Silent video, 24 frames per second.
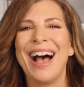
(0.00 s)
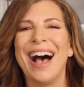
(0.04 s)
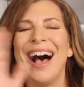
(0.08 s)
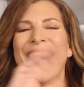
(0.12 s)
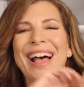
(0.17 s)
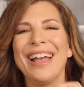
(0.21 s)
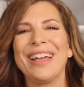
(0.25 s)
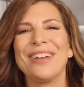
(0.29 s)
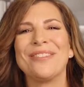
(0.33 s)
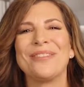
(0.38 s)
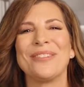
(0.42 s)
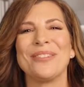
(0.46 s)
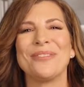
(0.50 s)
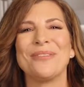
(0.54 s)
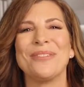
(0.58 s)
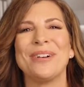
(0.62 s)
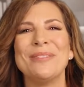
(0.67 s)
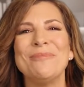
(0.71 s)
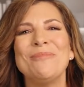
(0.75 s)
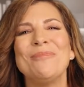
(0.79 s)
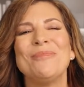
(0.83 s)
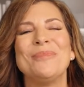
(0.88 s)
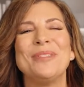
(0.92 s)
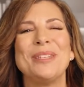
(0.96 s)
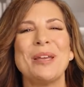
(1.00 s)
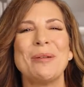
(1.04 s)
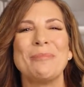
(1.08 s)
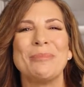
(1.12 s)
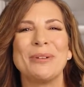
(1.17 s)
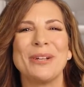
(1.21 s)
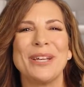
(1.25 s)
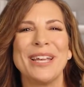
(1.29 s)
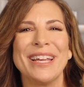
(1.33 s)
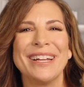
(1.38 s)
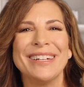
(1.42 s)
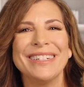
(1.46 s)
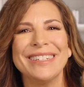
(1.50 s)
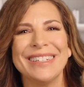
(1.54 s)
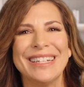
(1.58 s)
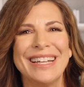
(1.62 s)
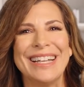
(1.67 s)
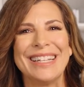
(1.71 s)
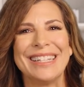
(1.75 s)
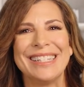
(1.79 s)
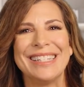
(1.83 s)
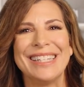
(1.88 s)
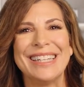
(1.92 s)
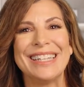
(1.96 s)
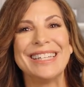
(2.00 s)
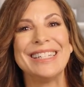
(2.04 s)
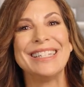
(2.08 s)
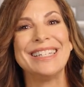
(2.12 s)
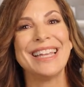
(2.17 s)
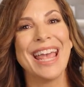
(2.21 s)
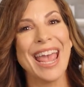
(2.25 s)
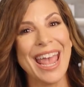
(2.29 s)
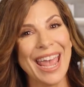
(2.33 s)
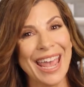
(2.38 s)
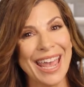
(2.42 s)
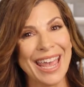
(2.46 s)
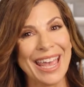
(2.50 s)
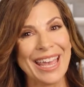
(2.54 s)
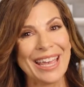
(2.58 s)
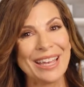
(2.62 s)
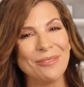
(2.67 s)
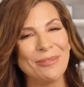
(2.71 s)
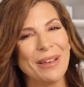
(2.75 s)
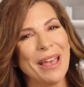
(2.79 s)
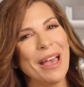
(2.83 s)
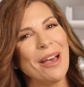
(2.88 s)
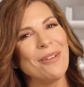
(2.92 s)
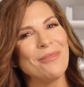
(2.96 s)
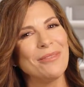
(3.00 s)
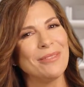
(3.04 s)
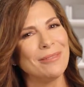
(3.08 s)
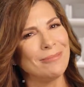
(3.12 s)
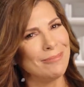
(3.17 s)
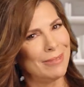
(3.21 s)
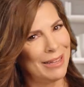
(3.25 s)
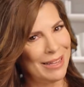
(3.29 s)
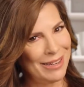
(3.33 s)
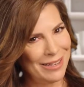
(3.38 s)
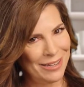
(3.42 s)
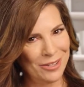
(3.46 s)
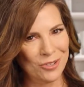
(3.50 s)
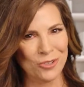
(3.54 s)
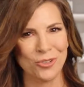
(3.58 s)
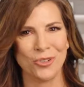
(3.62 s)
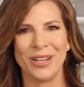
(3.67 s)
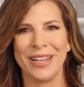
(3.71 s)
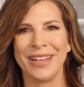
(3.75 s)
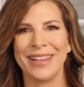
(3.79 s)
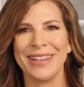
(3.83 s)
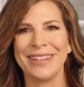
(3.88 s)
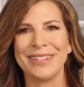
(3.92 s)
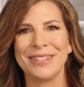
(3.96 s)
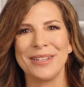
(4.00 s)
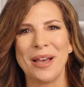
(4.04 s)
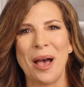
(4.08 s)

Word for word: Hi everyone, Deborah here. Today we have an intriguing